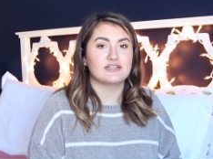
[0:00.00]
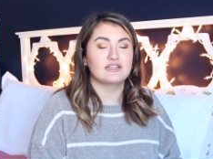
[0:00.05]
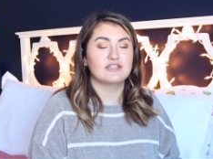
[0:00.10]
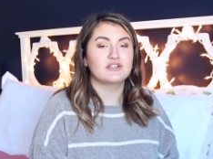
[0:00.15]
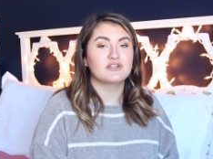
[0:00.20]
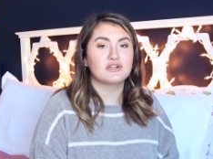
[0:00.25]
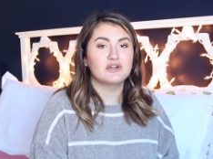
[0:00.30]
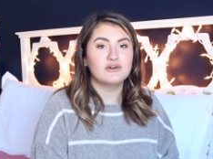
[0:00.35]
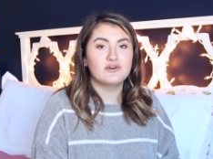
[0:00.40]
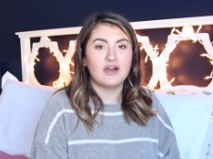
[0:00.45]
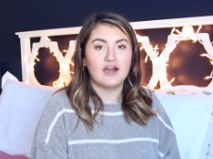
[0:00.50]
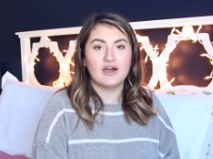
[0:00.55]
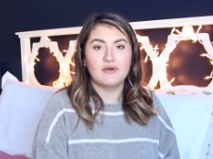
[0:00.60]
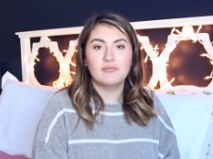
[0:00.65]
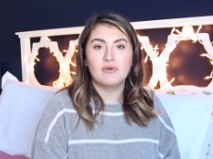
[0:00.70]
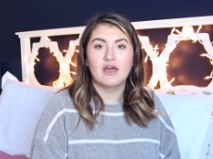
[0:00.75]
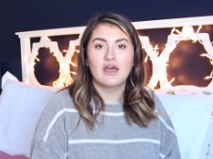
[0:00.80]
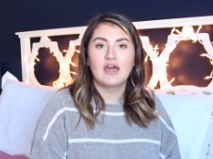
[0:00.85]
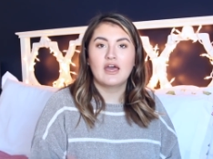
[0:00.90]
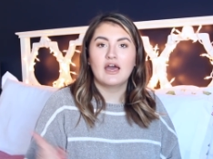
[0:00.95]
It'll go
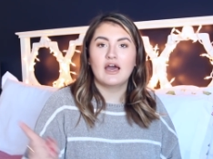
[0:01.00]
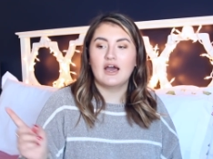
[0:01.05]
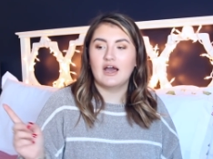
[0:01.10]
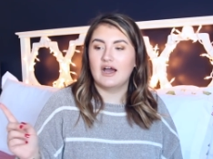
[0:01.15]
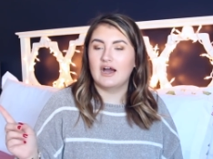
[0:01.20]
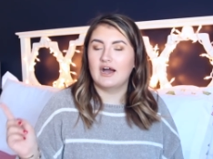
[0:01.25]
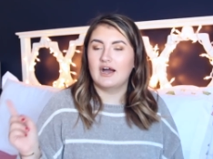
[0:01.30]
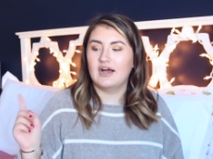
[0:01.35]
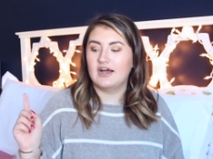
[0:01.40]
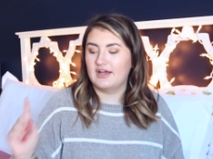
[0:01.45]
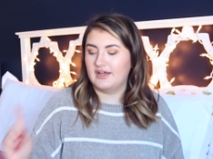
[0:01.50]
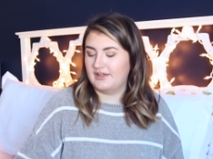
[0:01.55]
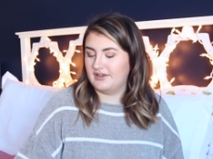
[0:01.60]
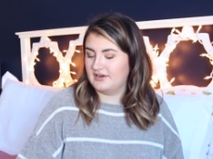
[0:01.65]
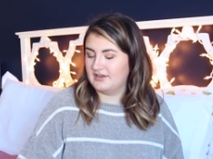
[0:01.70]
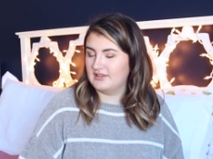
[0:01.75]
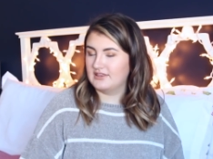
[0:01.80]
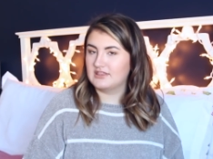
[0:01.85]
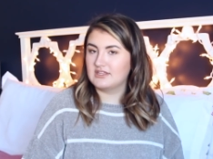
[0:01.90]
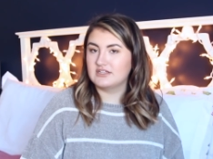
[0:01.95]
up
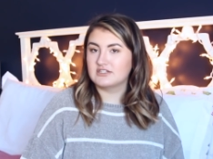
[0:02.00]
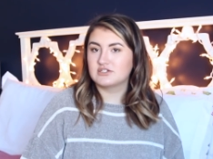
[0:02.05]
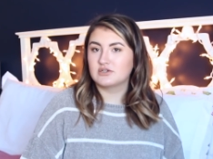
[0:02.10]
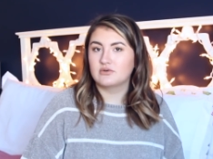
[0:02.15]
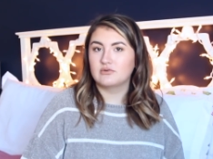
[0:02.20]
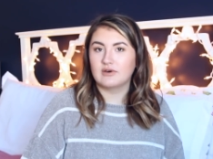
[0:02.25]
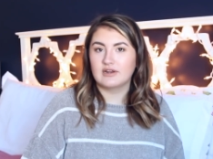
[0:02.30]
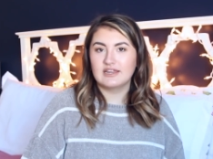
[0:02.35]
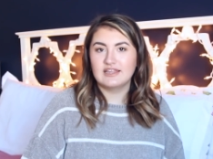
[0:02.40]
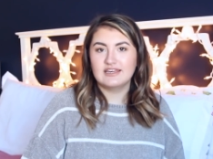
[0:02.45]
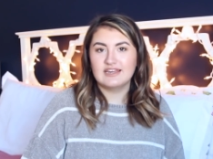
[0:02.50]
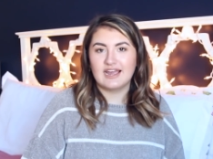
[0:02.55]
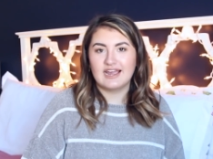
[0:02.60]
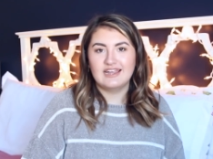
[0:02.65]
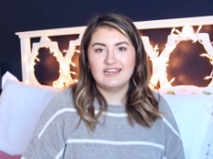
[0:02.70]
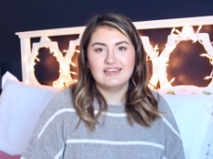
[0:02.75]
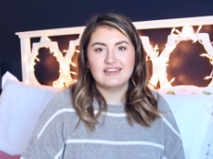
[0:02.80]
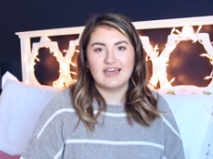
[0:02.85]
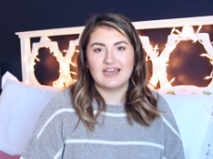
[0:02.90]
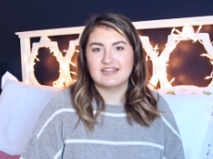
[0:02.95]
on the
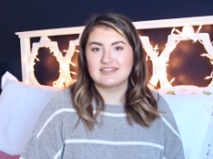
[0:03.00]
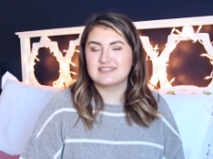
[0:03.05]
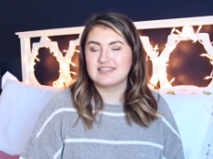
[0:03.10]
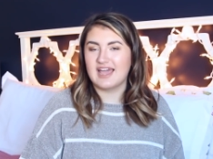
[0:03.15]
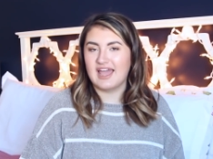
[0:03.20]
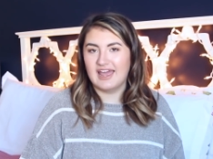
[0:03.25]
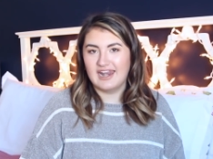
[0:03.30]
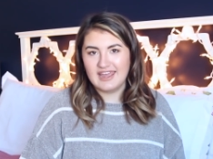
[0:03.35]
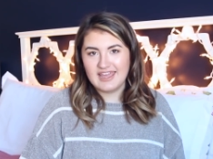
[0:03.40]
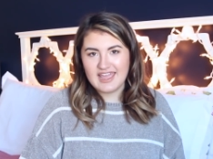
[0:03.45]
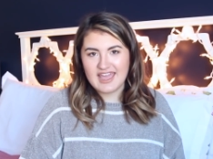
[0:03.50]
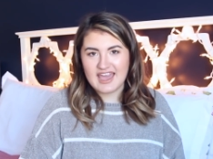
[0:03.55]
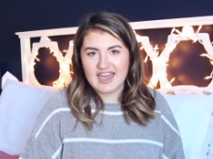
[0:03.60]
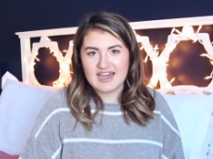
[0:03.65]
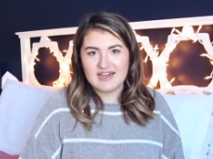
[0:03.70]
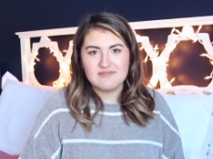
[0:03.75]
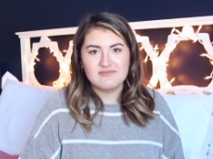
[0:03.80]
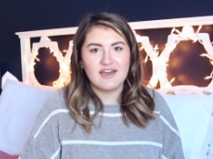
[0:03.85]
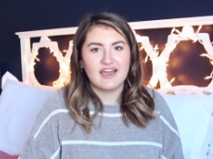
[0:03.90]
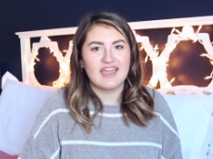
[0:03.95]
29th at 10 a.m.